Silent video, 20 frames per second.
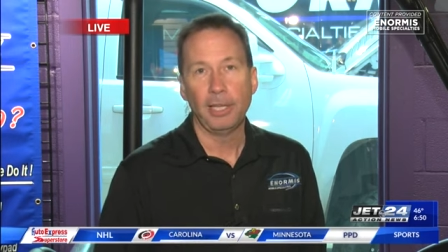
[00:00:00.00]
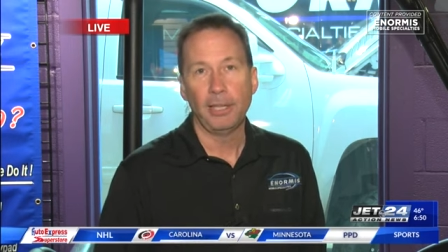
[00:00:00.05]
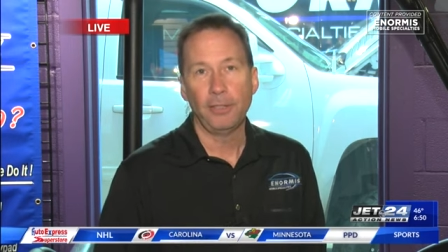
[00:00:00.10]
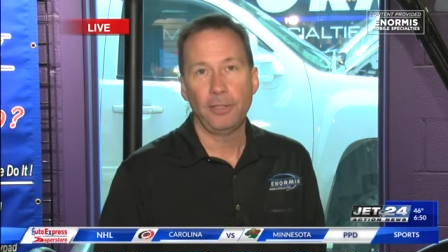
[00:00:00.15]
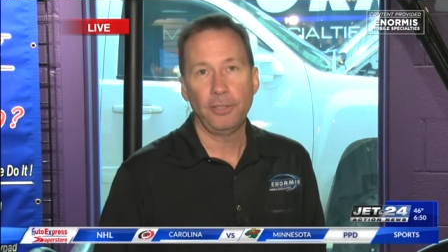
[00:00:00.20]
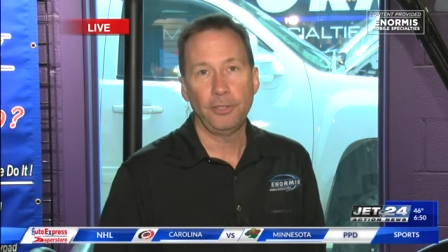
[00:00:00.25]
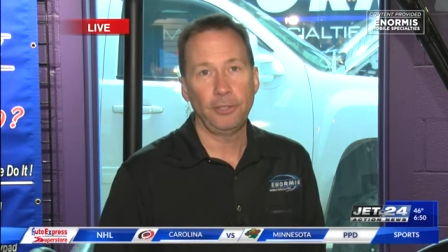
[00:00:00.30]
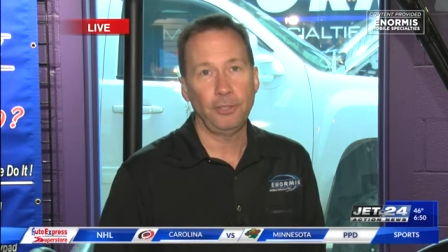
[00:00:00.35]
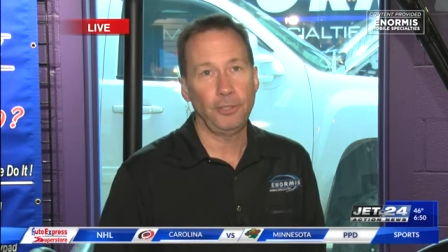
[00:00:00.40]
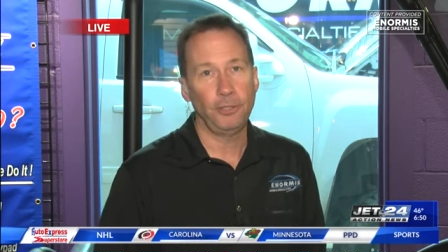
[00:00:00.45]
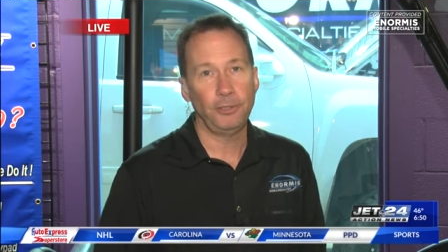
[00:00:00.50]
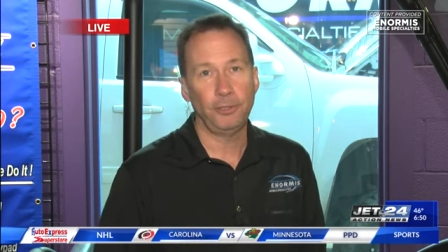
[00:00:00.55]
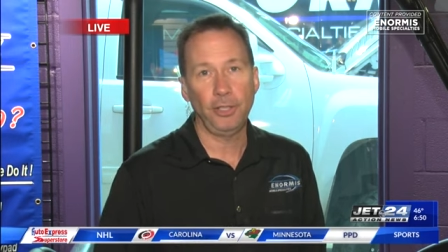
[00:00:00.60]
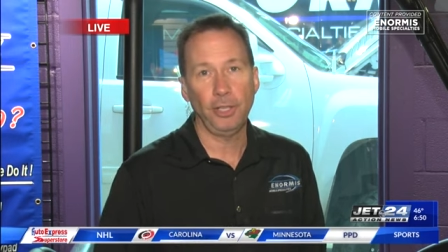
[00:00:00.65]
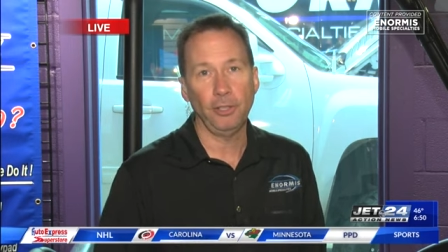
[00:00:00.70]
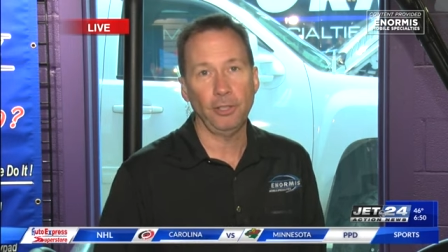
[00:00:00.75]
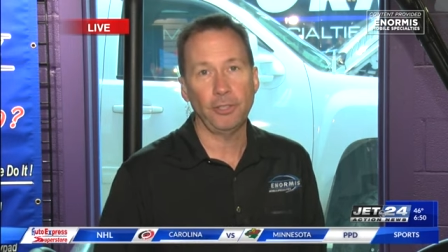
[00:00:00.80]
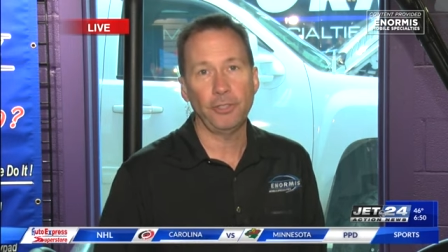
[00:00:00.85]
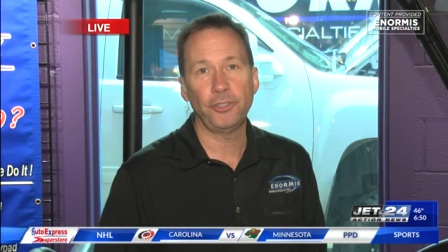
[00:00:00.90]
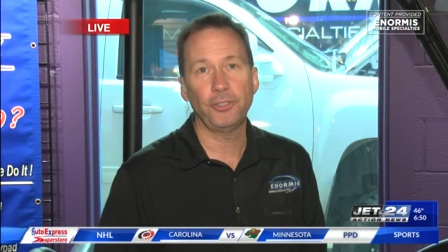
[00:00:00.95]
this is
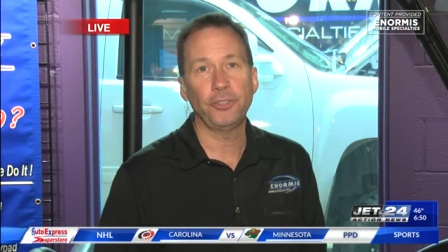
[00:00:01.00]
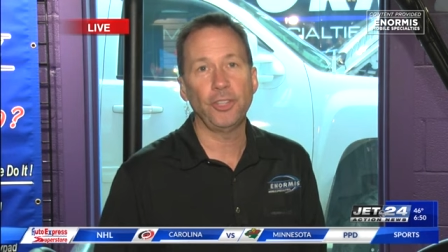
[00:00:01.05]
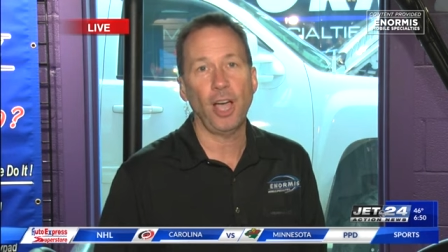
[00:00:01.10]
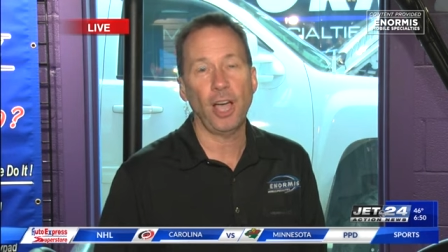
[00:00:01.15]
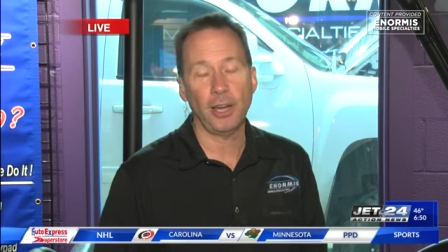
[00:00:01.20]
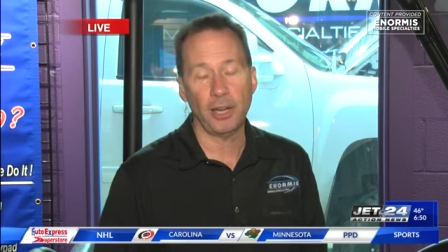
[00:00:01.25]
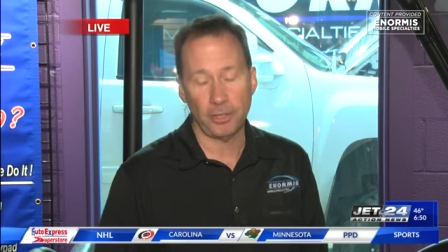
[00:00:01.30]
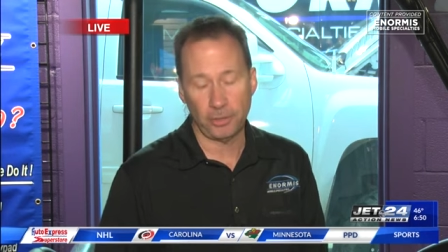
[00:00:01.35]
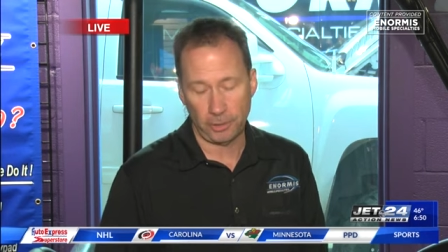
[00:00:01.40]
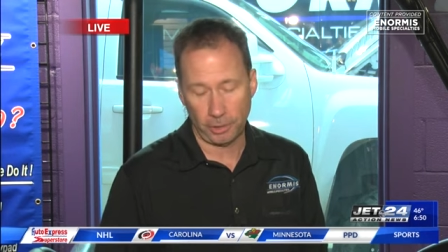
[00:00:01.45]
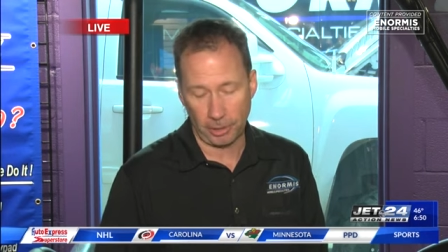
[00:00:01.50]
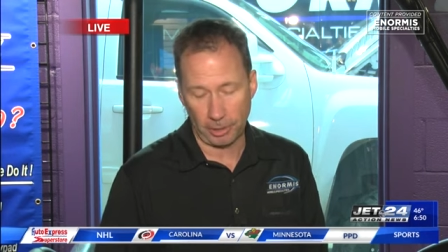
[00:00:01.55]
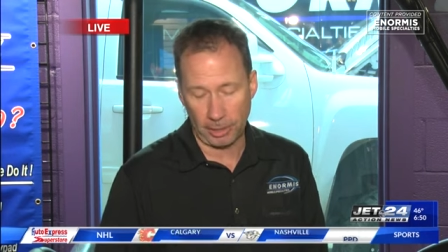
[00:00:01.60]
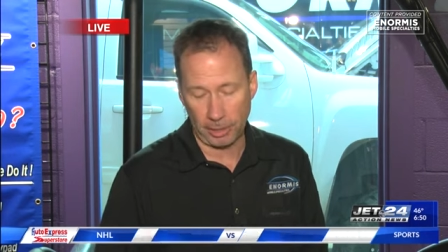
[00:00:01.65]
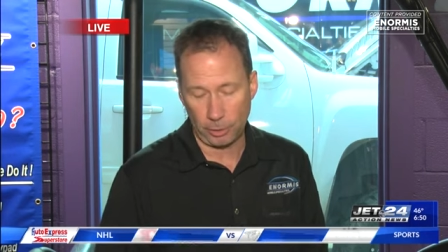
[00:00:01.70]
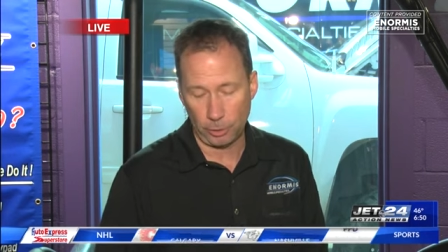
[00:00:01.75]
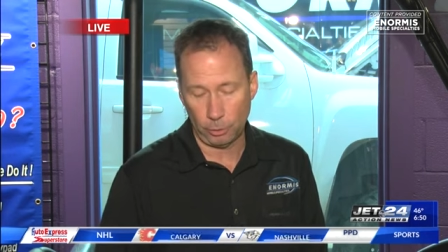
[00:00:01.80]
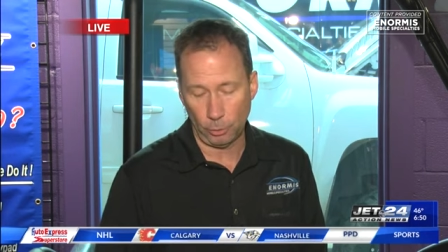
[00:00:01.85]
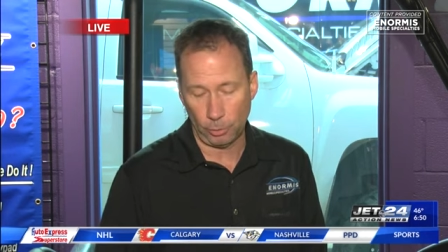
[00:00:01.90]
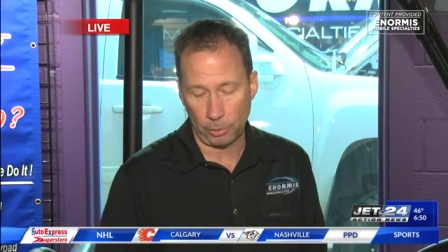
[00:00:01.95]
still astonishingly
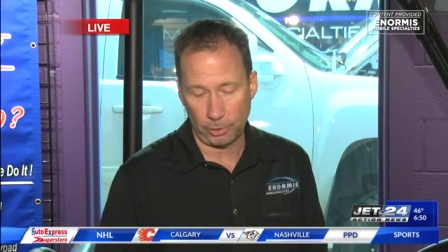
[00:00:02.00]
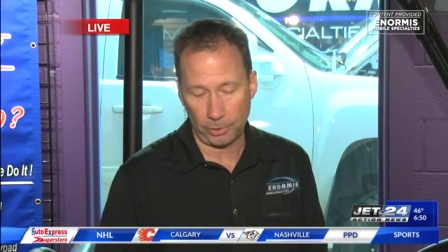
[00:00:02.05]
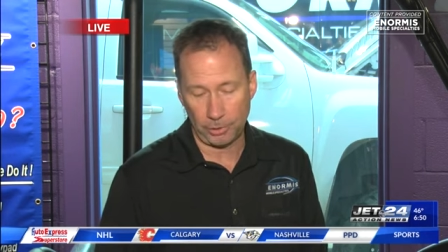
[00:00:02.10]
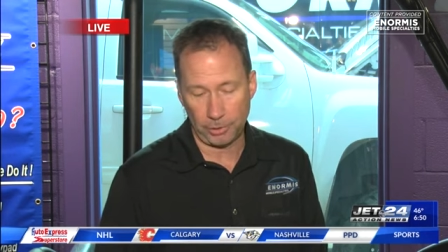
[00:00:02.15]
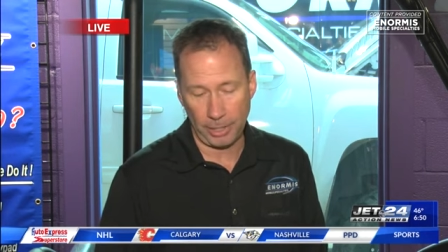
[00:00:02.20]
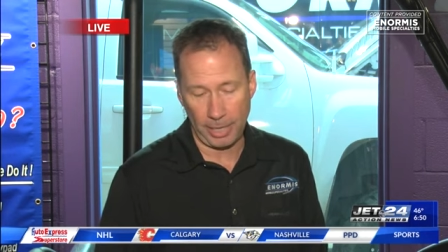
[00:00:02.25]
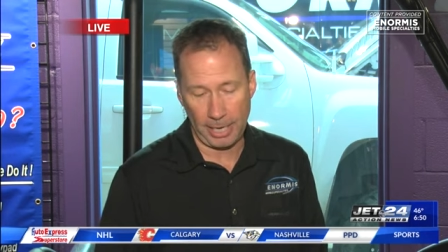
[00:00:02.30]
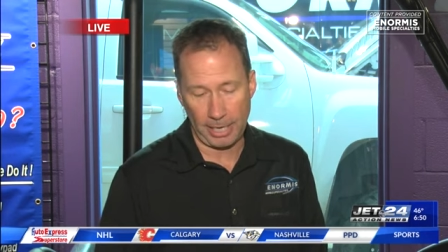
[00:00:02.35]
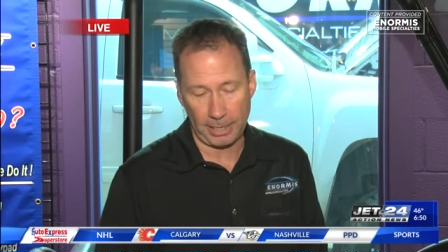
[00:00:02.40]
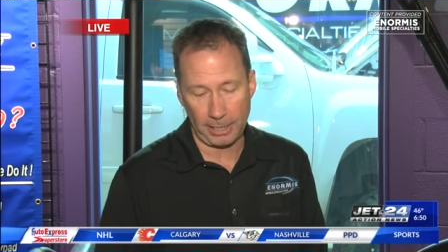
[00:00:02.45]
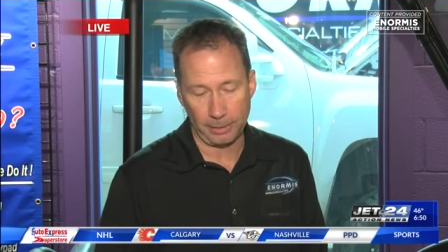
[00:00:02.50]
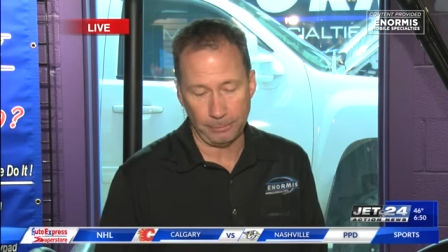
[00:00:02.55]
short-sighted.